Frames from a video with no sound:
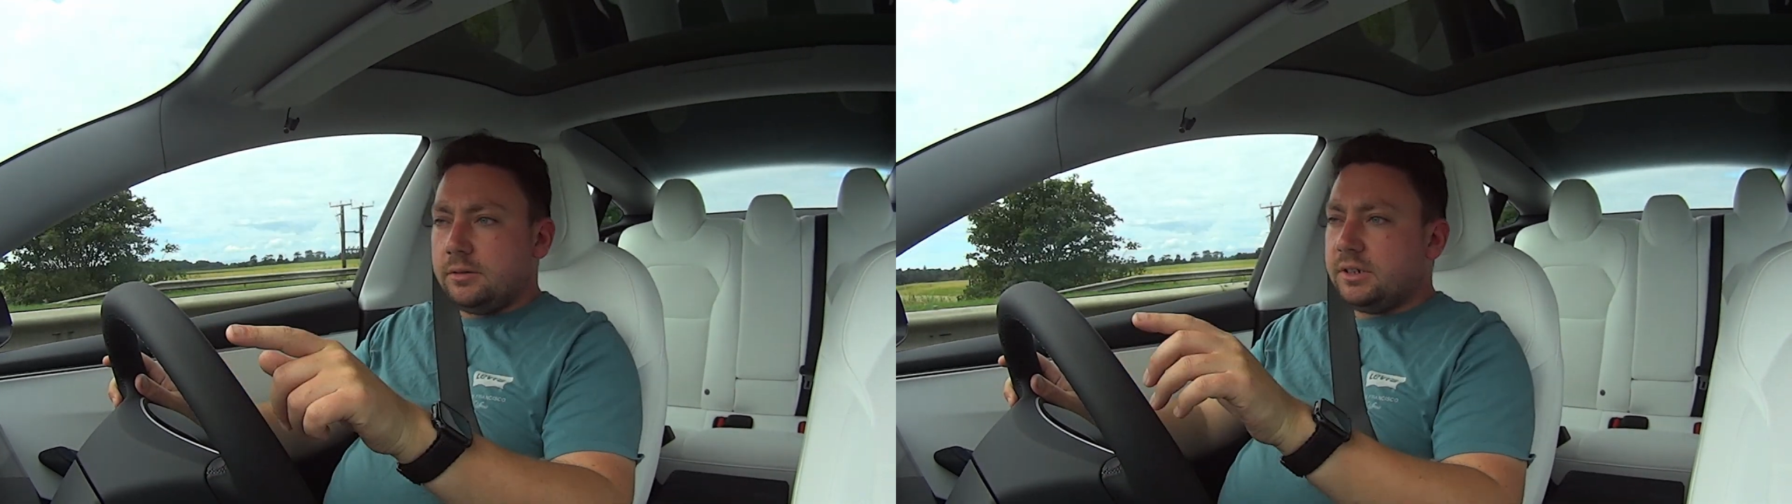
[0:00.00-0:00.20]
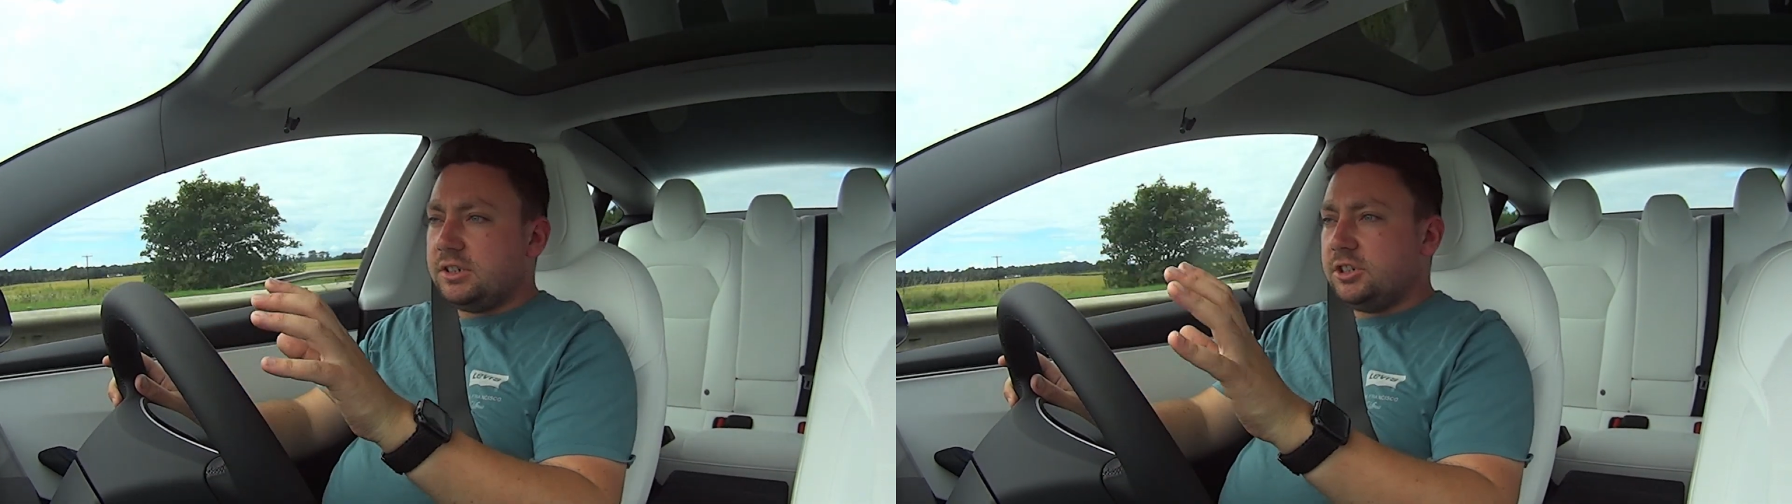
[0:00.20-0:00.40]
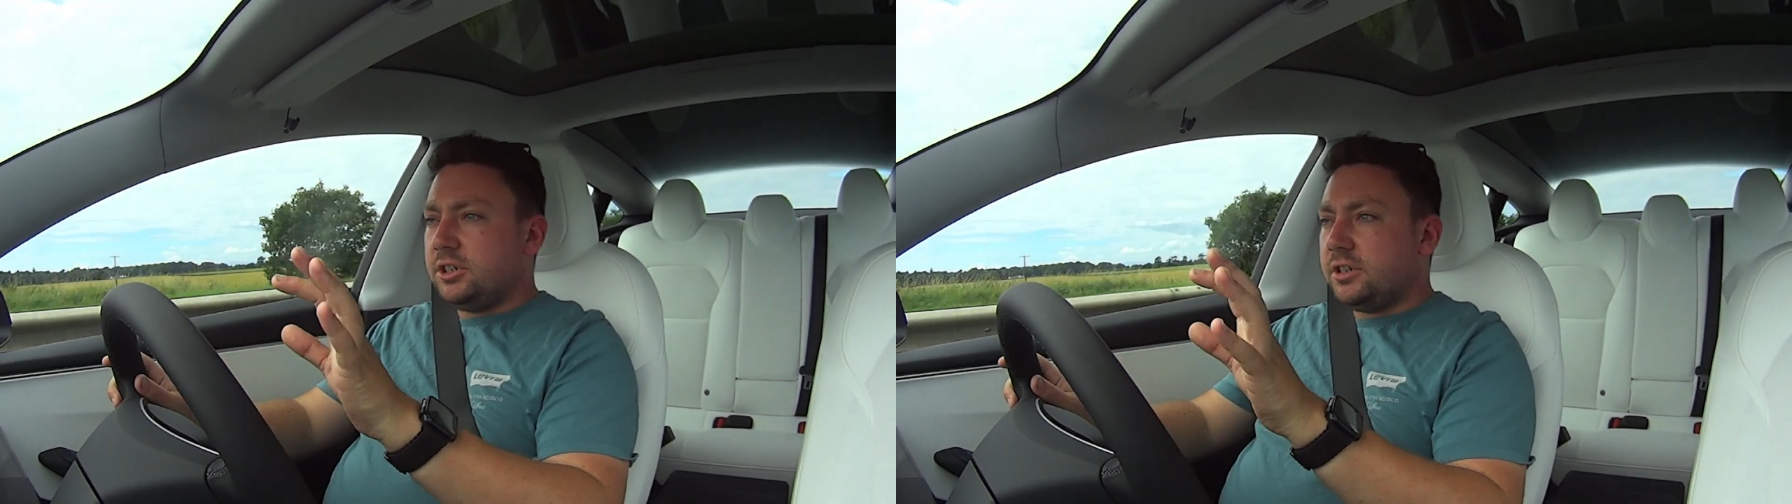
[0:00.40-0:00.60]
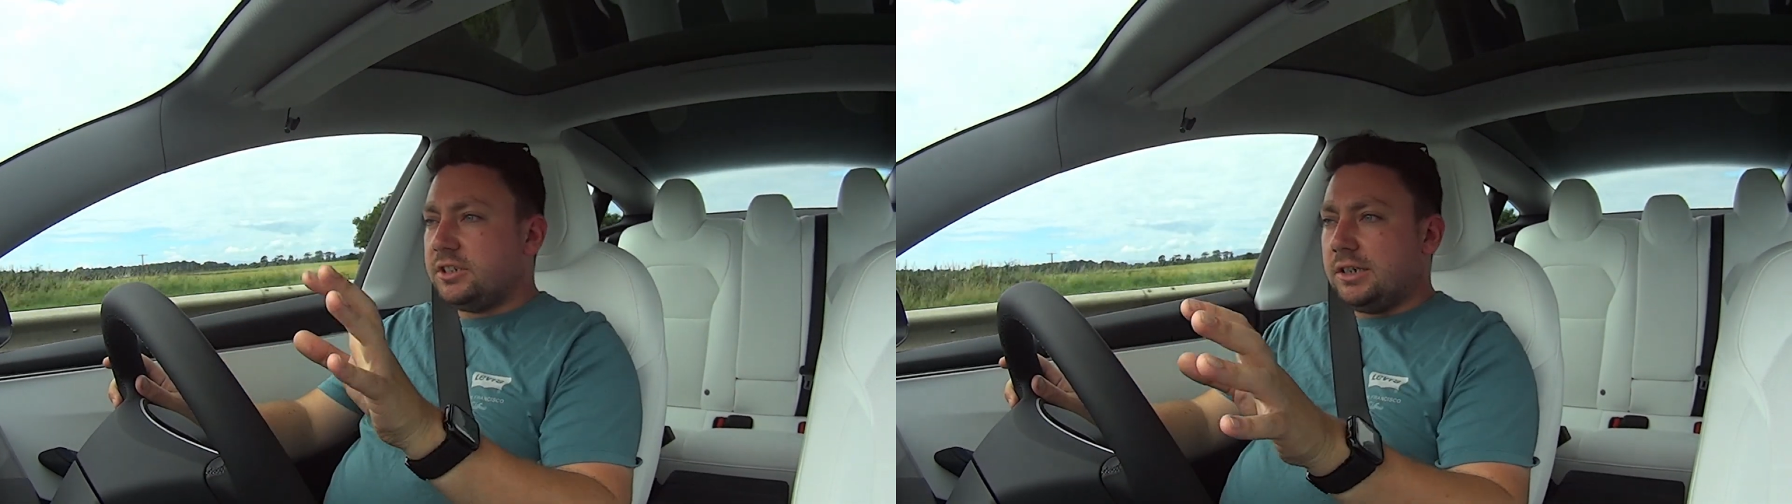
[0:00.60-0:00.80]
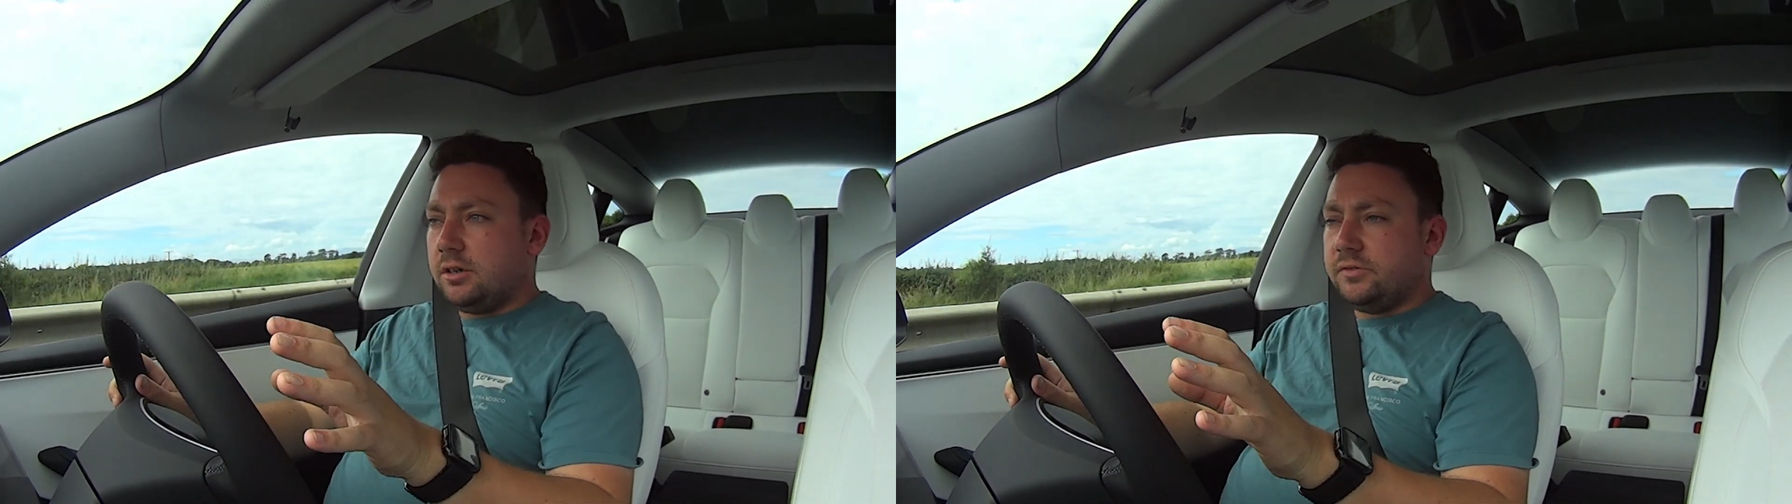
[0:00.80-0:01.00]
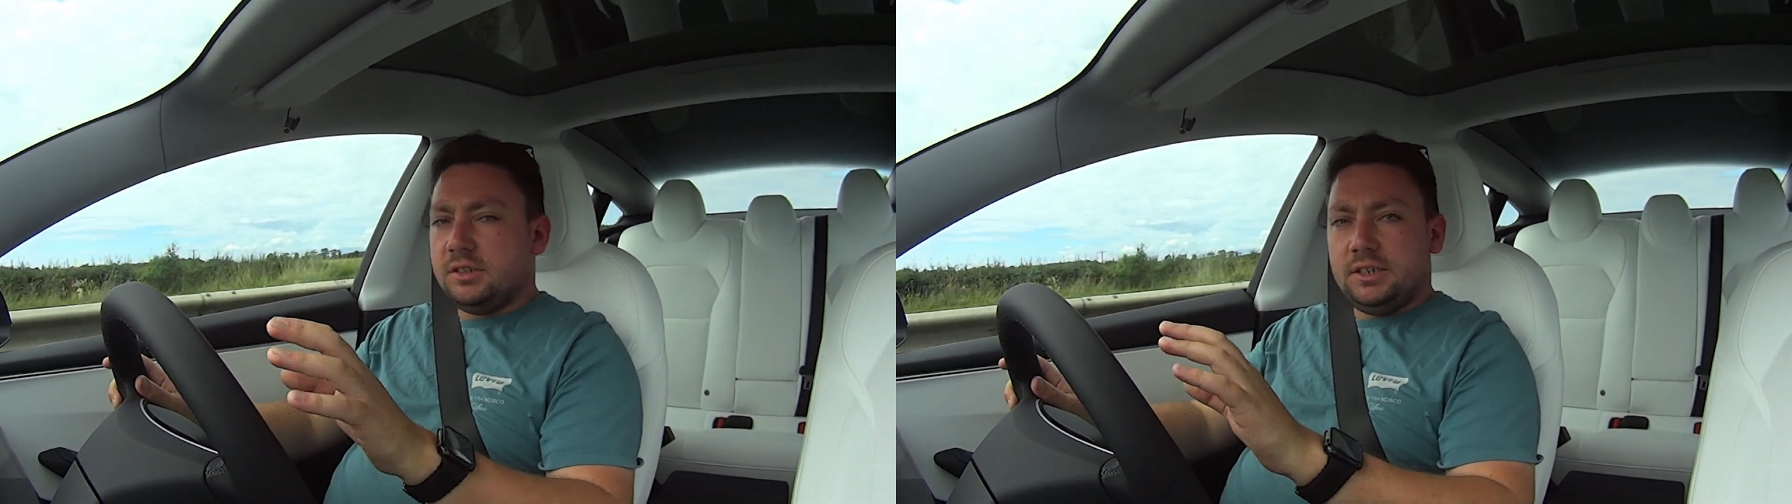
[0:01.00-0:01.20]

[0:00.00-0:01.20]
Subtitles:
but it's just enough to